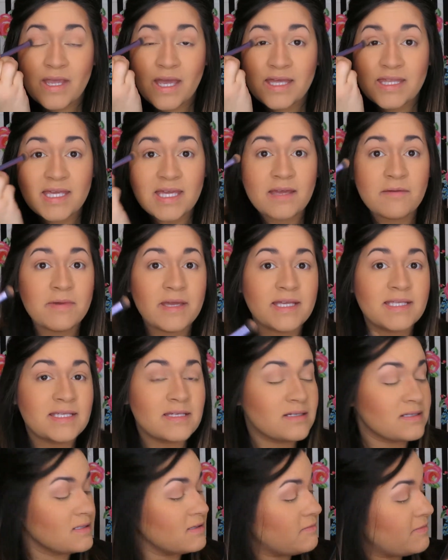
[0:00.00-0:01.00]
I think it makes
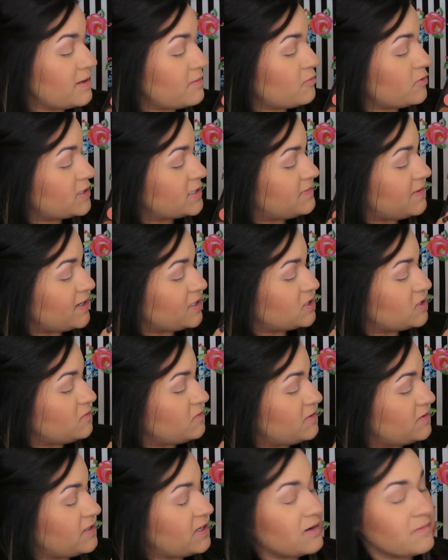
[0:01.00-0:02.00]
it a little bit more special
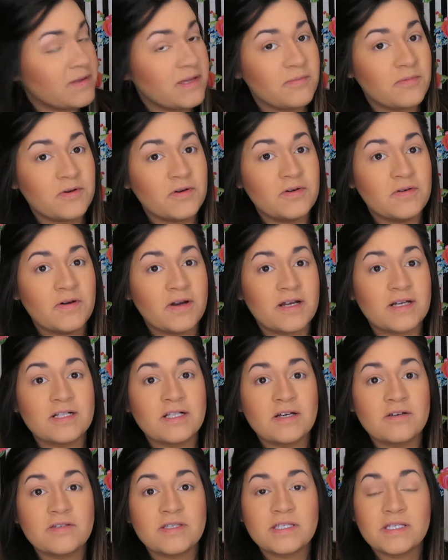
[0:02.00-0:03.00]
when there are people who are
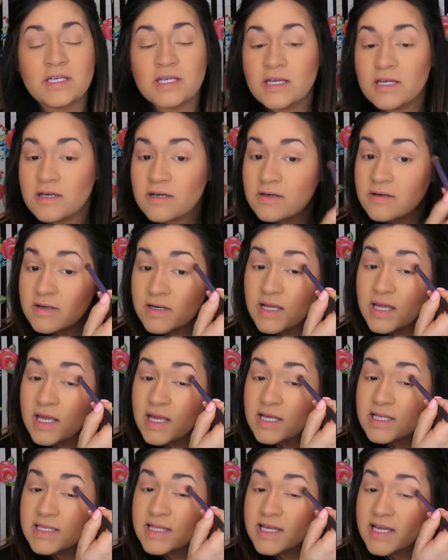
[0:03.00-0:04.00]
close to you.
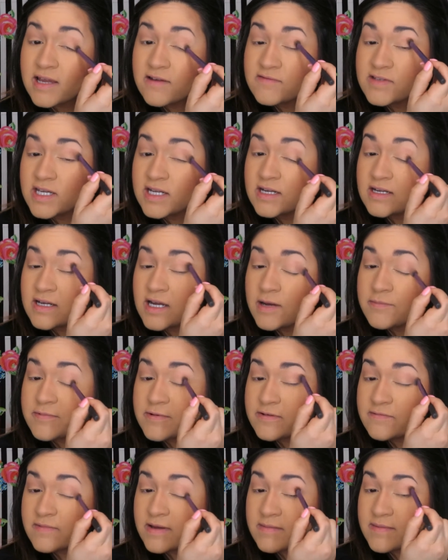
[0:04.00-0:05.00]
Like I've done a
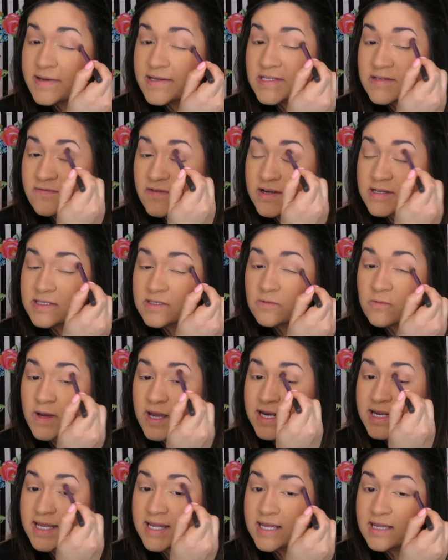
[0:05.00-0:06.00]
couple of my best friends'
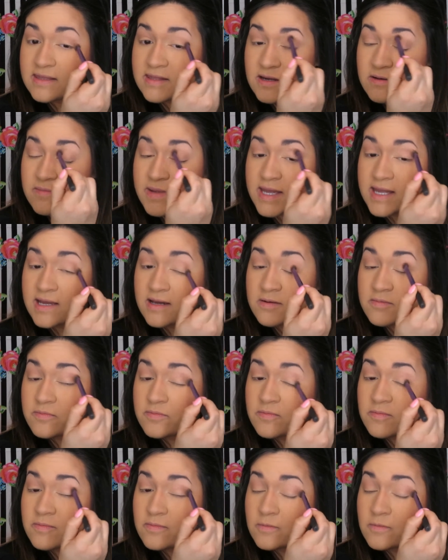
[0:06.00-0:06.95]
wedding day makeup.